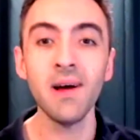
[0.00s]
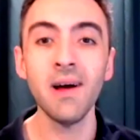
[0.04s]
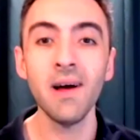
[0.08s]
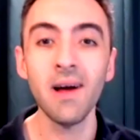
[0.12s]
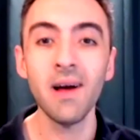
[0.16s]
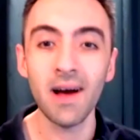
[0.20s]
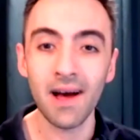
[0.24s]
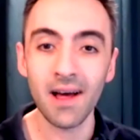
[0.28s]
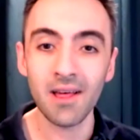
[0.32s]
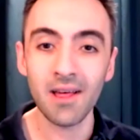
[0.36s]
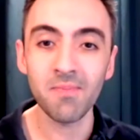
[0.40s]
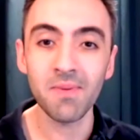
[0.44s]

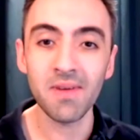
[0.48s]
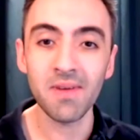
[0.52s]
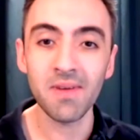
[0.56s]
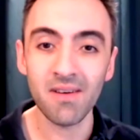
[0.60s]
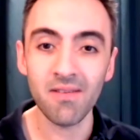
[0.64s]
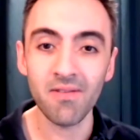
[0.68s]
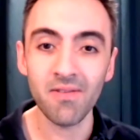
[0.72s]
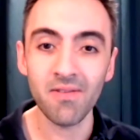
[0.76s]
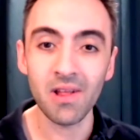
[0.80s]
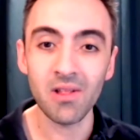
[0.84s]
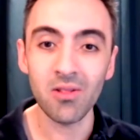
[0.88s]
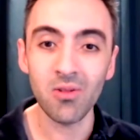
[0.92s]
a
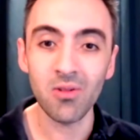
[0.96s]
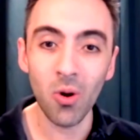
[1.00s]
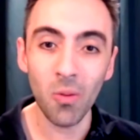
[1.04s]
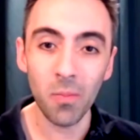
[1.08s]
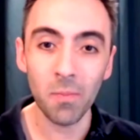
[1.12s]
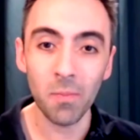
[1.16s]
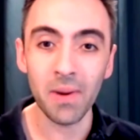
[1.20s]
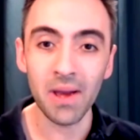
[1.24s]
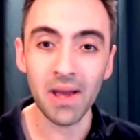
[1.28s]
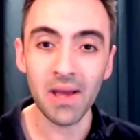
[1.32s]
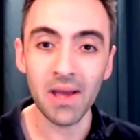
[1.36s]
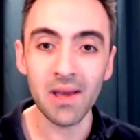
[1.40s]
specific
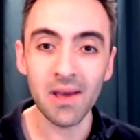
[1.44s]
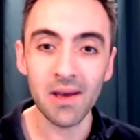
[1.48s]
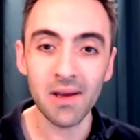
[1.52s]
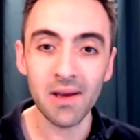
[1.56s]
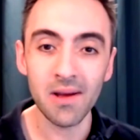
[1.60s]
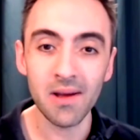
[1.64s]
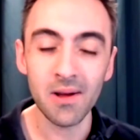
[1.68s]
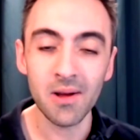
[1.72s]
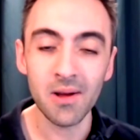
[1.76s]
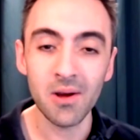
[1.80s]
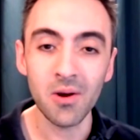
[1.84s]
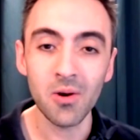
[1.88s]
topic.
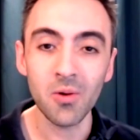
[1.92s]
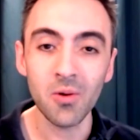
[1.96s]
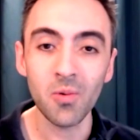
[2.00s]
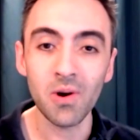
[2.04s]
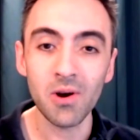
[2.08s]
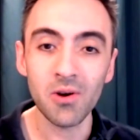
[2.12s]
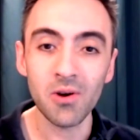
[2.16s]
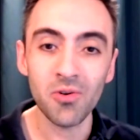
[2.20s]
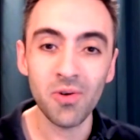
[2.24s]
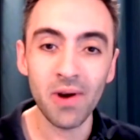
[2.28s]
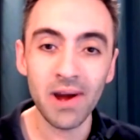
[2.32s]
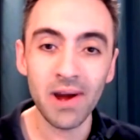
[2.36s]
We're
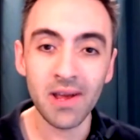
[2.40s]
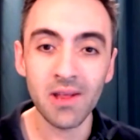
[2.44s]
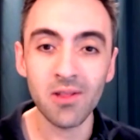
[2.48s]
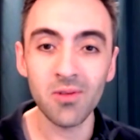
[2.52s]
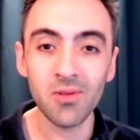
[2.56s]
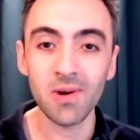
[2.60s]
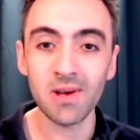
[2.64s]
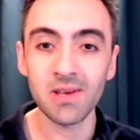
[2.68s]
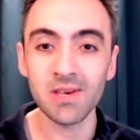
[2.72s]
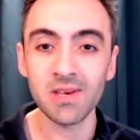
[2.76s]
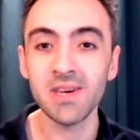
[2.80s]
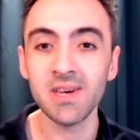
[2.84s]
trying
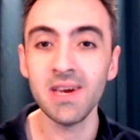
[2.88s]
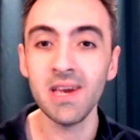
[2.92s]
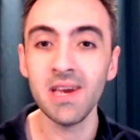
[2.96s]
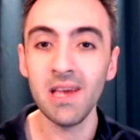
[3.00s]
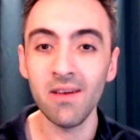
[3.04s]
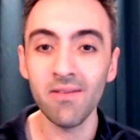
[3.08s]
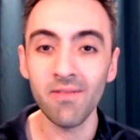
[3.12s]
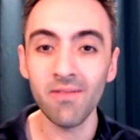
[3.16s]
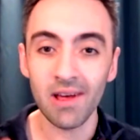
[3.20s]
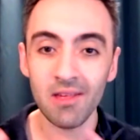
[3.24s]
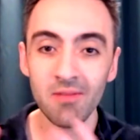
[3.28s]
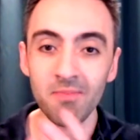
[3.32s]
to
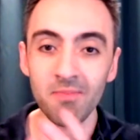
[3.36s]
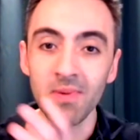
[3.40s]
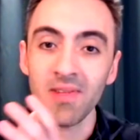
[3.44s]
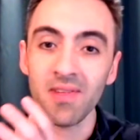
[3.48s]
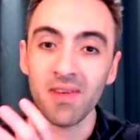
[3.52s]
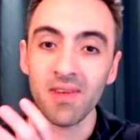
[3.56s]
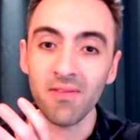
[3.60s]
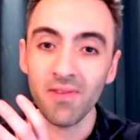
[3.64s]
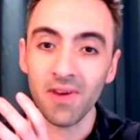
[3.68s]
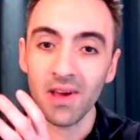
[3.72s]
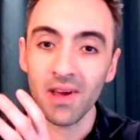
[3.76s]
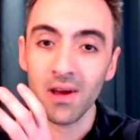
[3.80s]
achieve a
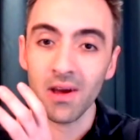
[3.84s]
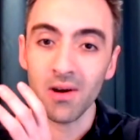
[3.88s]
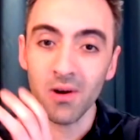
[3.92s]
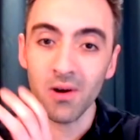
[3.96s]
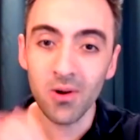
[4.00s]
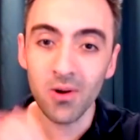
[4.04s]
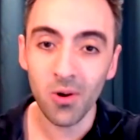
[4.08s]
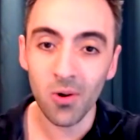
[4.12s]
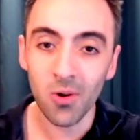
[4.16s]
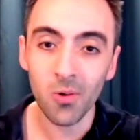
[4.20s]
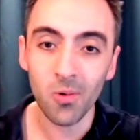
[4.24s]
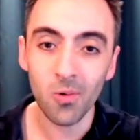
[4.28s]
specific
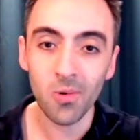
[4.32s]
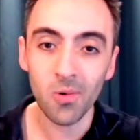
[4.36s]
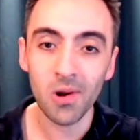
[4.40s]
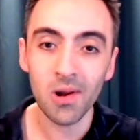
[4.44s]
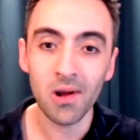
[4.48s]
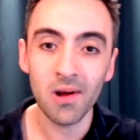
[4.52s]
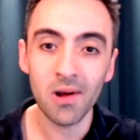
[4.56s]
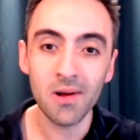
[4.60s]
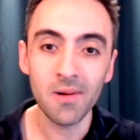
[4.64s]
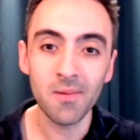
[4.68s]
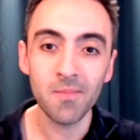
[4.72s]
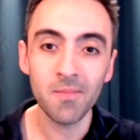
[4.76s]
goal
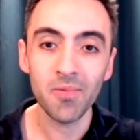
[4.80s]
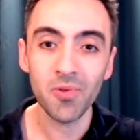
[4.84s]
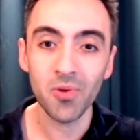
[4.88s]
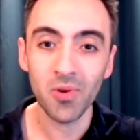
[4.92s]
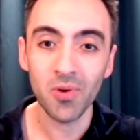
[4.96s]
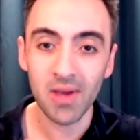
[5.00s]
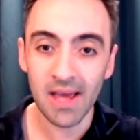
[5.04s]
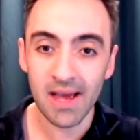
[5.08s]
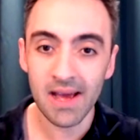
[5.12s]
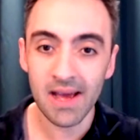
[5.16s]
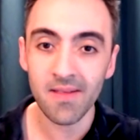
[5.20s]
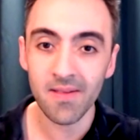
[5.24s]

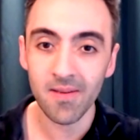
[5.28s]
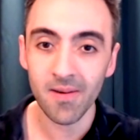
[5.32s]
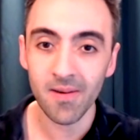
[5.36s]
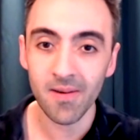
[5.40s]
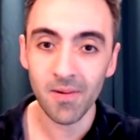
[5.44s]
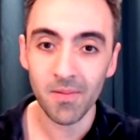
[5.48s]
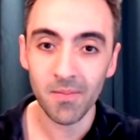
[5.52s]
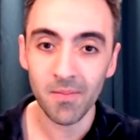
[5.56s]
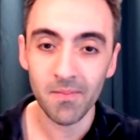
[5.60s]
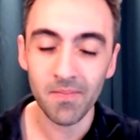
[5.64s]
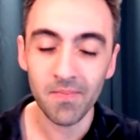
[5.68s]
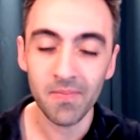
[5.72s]
together.
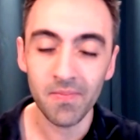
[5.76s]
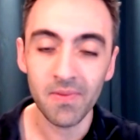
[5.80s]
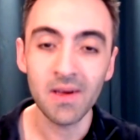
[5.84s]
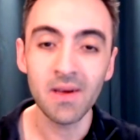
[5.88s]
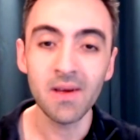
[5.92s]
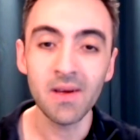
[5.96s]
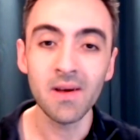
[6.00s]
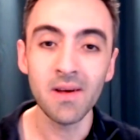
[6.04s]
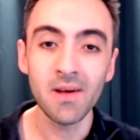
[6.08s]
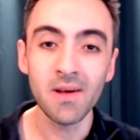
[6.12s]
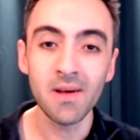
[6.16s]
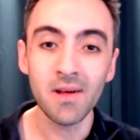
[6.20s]

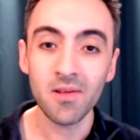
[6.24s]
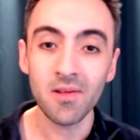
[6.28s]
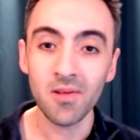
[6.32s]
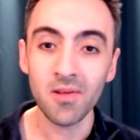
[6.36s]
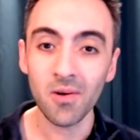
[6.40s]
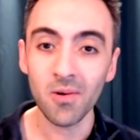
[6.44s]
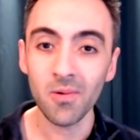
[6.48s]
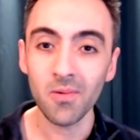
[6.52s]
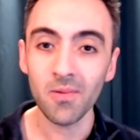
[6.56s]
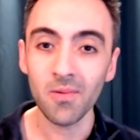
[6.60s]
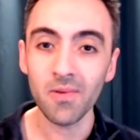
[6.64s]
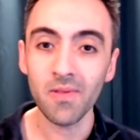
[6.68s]

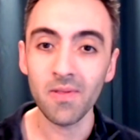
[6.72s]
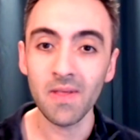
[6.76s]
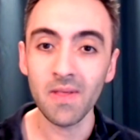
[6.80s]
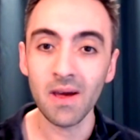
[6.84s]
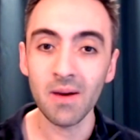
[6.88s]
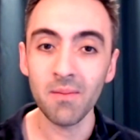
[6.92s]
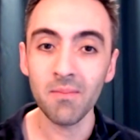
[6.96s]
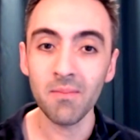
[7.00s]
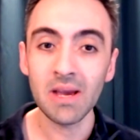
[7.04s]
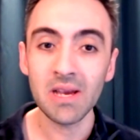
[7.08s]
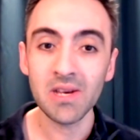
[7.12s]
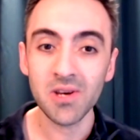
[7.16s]
So
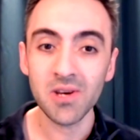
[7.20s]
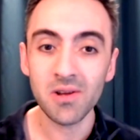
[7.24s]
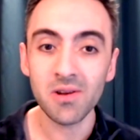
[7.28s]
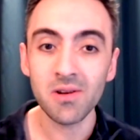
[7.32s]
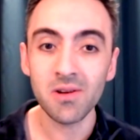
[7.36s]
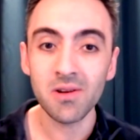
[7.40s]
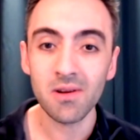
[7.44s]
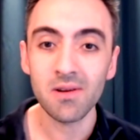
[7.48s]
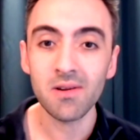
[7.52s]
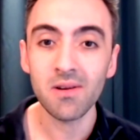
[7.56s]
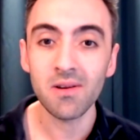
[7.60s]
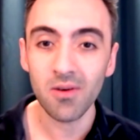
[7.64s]
the
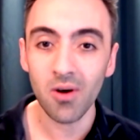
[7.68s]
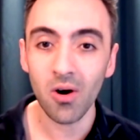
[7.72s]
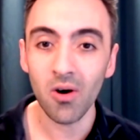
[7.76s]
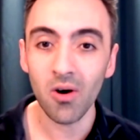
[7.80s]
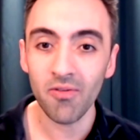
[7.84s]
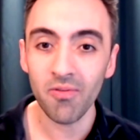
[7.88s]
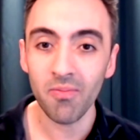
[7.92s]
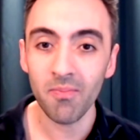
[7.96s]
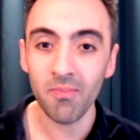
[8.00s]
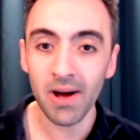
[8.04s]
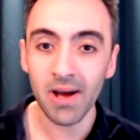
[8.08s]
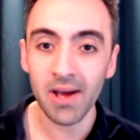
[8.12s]
mission
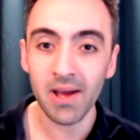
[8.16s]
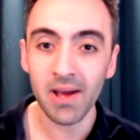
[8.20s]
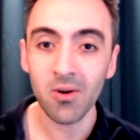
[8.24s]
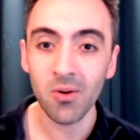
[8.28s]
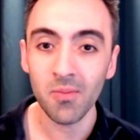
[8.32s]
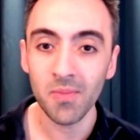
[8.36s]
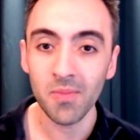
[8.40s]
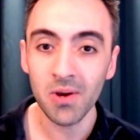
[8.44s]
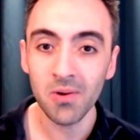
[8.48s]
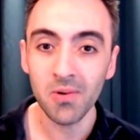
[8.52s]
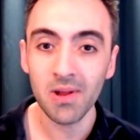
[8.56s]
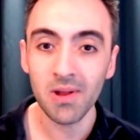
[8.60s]
of my
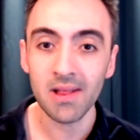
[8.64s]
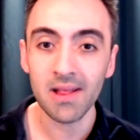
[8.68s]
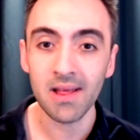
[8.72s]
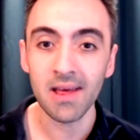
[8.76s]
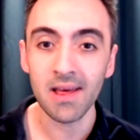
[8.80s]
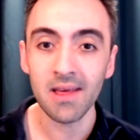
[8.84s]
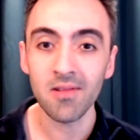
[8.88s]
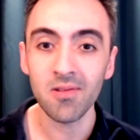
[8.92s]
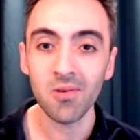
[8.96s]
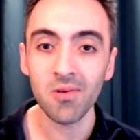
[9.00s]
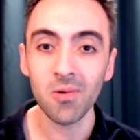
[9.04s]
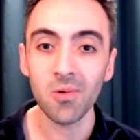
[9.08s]
community
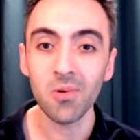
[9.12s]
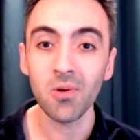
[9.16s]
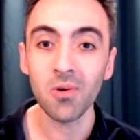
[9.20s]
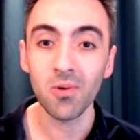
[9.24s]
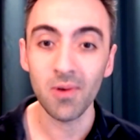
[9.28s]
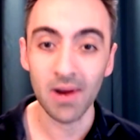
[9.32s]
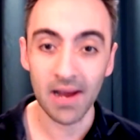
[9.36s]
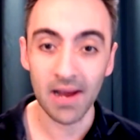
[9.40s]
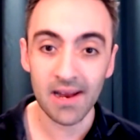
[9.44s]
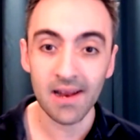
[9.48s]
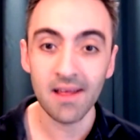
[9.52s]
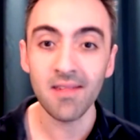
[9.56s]
is to
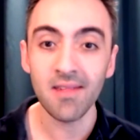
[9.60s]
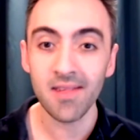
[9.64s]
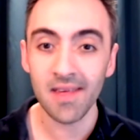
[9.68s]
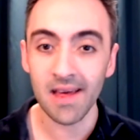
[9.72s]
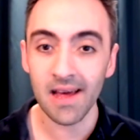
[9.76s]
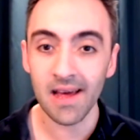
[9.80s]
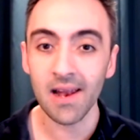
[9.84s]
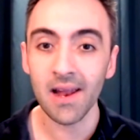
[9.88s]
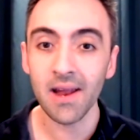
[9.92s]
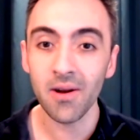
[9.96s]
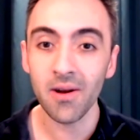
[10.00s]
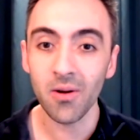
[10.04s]
create and
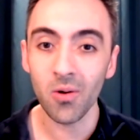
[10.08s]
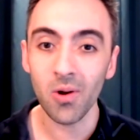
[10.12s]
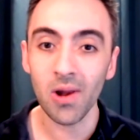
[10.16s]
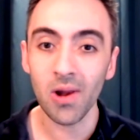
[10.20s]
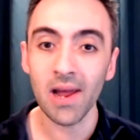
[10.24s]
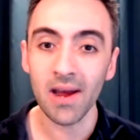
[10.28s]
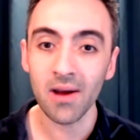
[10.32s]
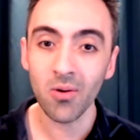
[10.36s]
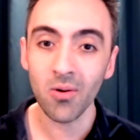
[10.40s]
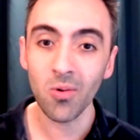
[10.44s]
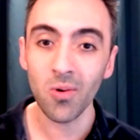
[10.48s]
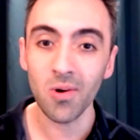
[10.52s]
sell an
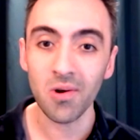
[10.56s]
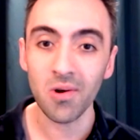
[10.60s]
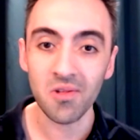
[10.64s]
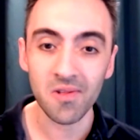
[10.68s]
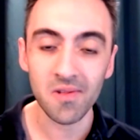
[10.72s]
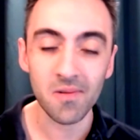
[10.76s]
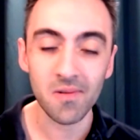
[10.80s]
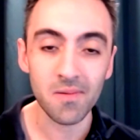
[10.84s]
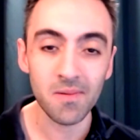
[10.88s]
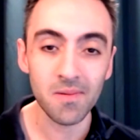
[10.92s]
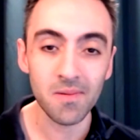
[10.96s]
online course.